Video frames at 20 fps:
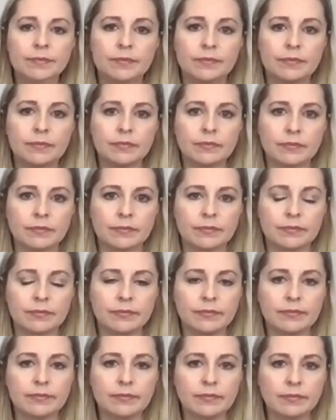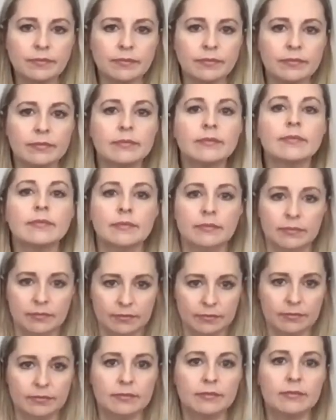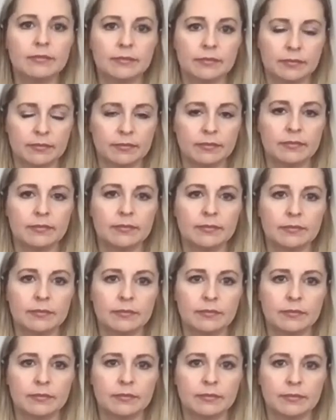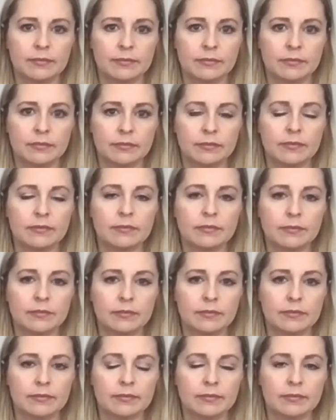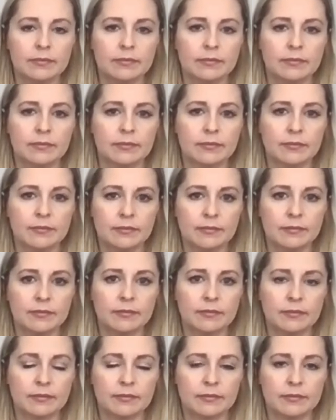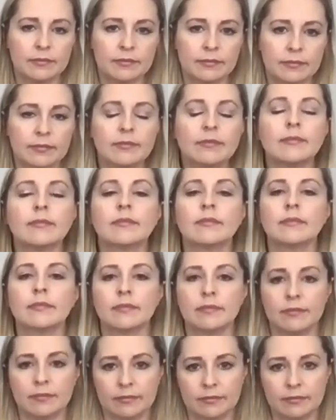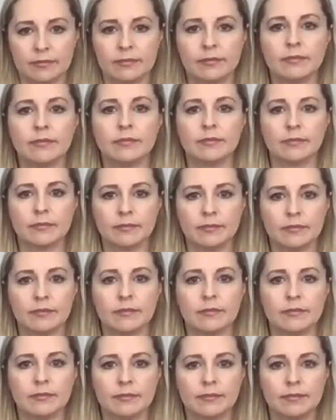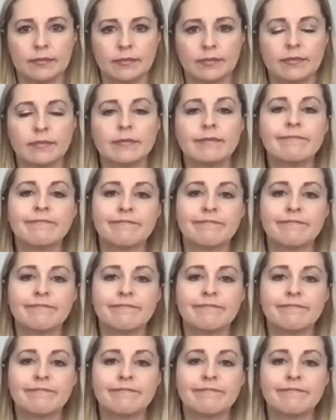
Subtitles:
This person isn't speaking.